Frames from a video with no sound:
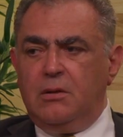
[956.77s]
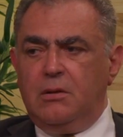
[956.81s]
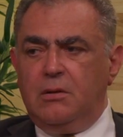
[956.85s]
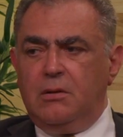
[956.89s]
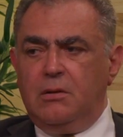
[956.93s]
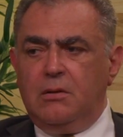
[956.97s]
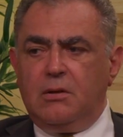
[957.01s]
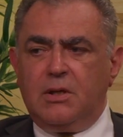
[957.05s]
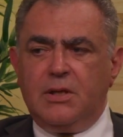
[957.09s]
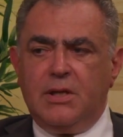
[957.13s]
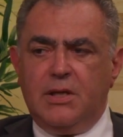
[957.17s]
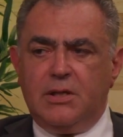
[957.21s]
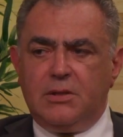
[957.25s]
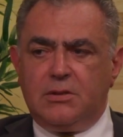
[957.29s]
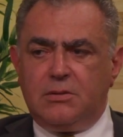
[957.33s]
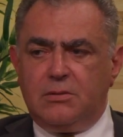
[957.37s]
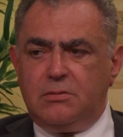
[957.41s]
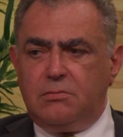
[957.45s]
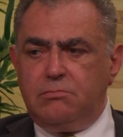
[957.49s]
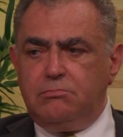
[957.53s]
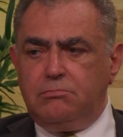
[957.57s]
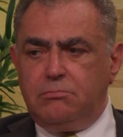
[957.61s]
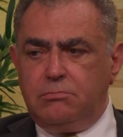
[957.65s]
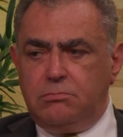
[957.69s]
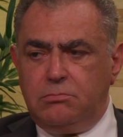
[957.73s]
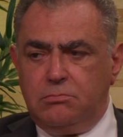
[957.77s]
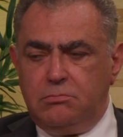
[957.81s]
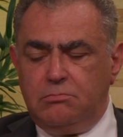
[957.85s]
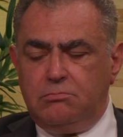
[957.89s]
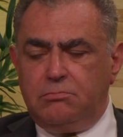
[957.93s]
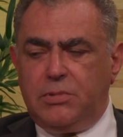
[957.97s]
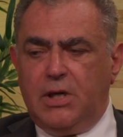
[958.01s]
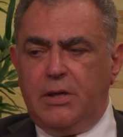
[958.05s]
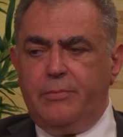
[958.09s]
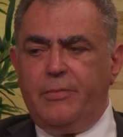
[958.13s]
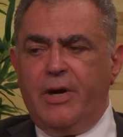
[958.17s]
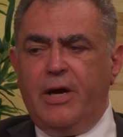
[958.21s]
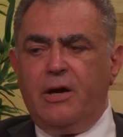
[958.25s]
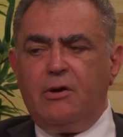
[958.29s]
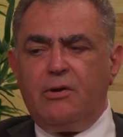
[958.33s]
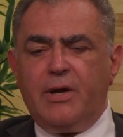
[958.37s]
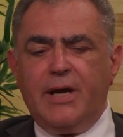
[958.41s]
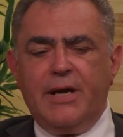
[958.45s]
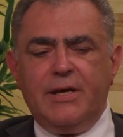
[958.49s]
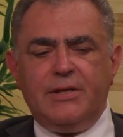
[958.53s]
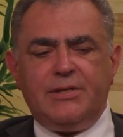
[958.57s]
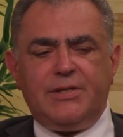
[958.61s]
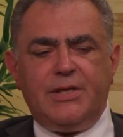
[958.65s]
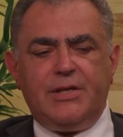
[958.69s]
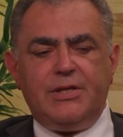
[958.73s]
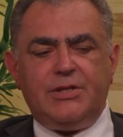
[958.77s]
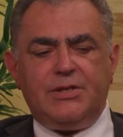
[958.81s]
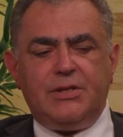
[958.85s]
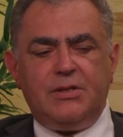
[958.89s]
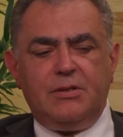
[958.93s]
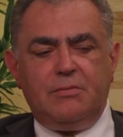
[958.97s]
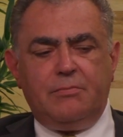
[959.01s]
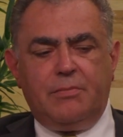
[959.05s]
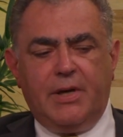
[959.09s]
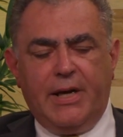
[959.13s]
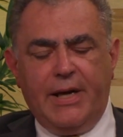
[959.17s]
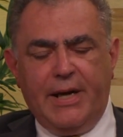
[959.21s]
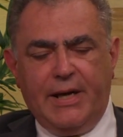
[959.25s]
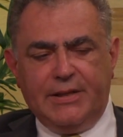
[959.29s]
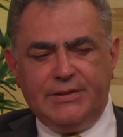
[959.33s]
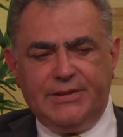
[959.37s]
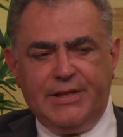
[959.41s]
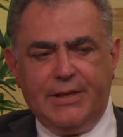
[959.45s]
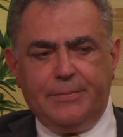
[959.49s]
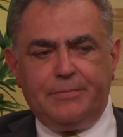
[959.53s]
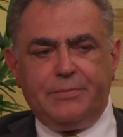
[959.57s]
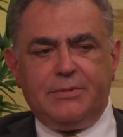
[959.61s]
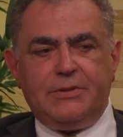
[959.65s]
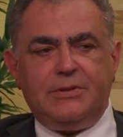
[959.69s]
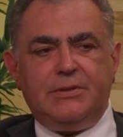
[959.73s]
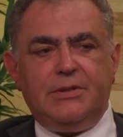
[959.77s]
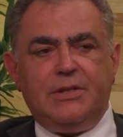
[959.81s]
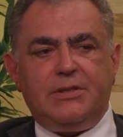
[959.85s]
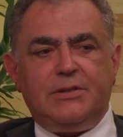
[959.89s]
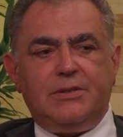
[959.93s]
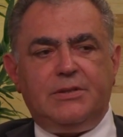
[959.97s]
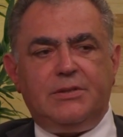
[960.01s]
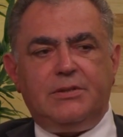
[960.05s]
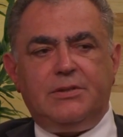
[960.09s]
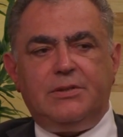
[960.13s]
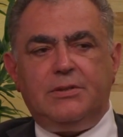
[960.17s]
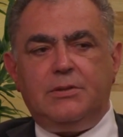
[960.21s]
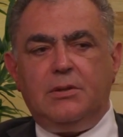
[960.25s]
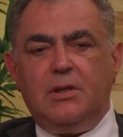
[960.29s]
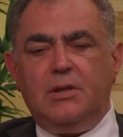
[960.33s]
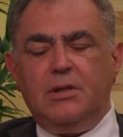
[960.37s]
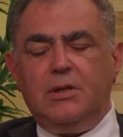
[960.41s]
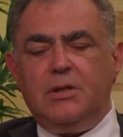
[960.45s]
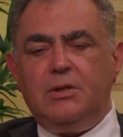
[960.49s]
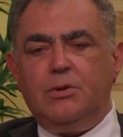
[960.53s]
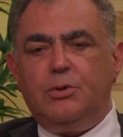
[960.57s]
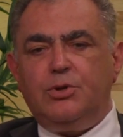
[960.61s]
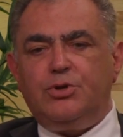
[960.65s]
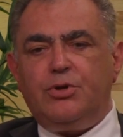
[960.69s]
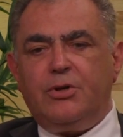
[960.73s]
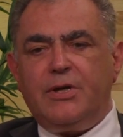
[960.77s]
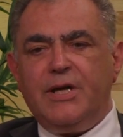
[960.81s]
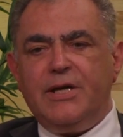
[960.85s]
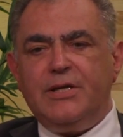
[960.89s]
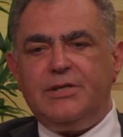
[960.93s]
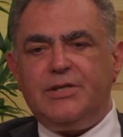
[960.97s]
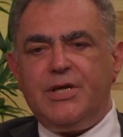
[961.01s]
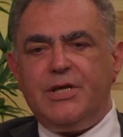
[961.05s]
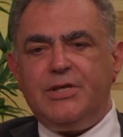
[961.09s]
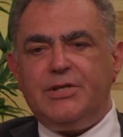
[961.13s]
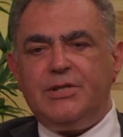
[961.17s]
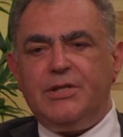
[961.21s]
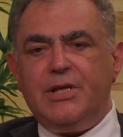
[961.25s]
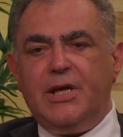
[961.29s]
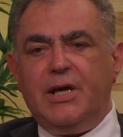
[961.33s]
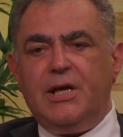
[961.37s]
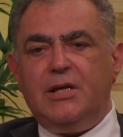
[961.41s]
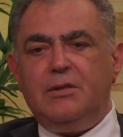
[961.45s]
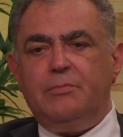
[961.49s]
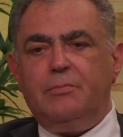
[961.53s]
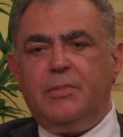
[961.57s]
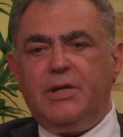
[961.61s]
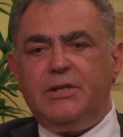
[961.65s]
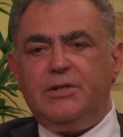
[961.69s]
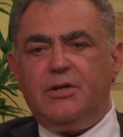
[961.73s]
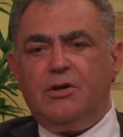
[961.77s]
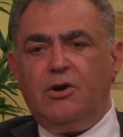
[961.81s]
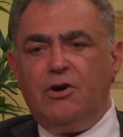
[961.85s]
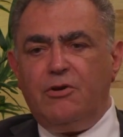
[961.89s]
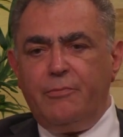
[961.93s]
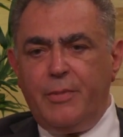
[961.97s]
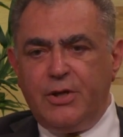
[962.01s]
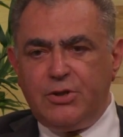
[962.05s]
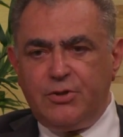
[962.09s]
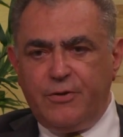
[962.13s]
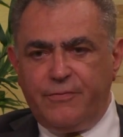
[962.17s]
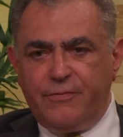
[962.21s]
organized by my organization, by ADEPT, this English organization, and by the Gorbachev